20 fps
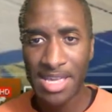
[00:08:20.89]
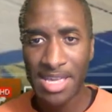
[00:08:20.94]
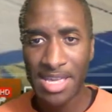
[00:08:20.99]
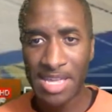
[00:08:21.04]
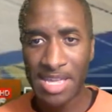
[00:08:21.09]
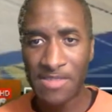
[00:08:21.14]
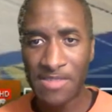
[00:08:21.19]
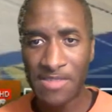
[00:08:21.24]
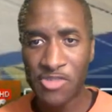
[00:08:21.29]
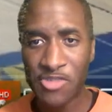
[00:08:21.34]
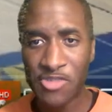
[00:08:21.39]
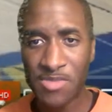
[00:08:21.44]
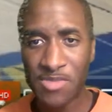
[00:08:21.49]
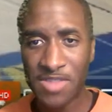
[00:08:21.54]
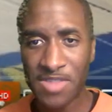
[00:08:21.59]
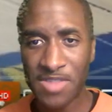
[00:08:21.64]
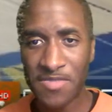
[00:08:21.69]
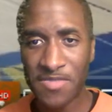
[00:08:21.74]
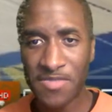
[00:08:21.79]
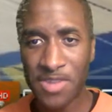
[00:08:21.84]
If you have
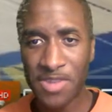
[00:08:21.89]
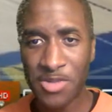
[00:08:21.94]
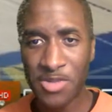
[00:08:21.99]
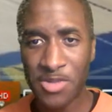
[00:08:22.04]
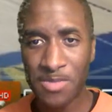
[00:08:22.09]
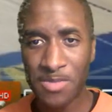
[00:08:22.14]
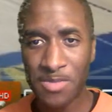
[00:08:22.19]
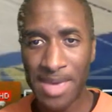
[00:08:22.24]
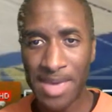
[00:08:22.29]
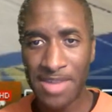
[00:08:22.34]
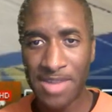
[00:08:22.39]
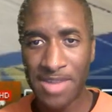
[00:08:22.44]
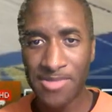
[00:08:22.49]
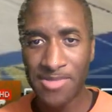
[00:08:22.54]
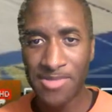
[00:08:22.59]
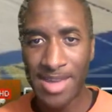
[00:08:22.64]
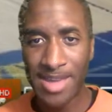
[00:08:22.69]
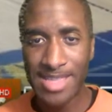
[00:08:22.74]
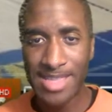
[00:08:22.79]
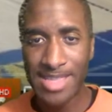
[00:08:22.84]
been further back
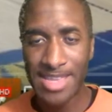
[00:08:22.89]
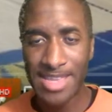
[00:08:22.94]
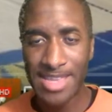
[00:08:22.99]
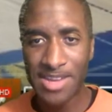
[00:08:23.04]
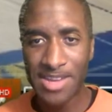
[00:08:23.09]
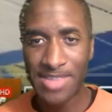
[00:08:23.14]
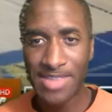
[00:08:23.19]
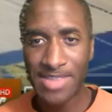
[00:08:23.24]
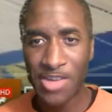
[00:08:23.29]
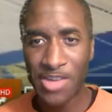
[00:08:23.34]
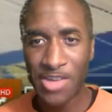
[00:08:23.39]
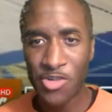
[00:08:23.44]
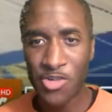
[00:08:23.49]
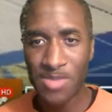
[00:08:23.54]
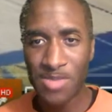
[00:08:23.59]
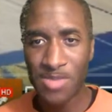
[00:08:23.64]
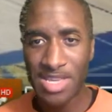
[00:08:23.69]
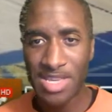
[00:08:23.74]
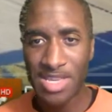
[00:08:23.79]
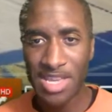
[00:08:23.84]
right here, not
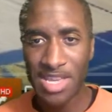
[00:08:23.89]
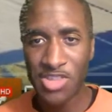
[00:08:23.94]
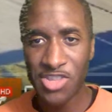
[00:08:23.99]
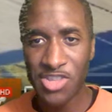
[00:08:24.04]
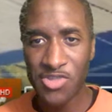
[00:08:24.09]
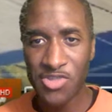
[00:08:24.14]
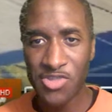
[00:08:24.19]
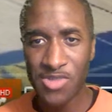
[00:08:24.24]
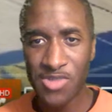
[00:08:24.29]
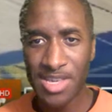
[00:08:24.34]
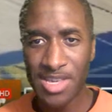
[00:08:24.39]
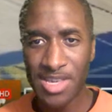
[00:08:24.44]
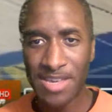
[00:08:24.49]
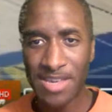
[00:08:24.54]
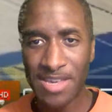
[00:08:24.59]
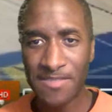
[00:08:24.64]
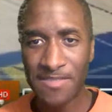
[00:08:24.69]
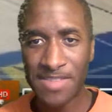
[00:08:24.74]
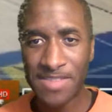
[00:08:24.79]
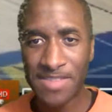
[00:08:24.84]
only can you
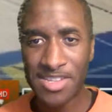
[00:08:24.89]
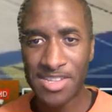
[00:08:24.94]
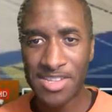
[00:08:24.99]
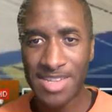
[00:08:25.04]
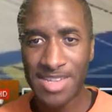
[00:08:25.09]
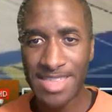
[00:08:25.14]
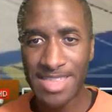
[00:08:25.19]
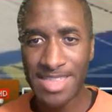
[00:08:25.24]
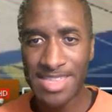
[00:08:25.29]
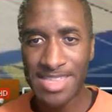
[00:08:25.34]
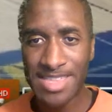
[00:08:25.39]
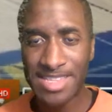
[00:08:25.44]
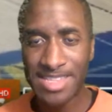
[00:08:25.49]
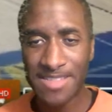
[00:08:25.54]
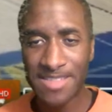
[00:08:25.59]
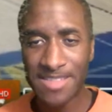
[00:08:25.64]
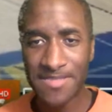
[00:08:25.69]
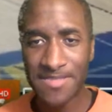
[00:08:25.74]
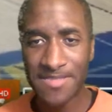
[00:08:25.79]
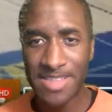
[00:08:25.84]
officiate this
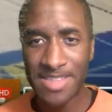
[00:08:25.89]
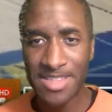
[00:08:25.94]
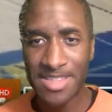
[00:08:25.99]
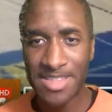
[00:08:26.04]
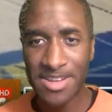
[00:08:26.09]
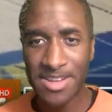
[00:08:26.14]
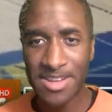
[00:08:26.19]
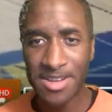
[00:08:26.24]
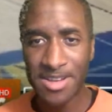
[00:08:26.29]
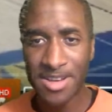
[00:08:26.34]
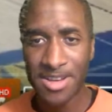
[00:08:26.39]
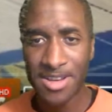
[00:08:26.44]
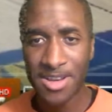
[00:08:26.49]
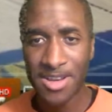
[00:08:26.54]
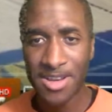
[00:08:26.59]
defender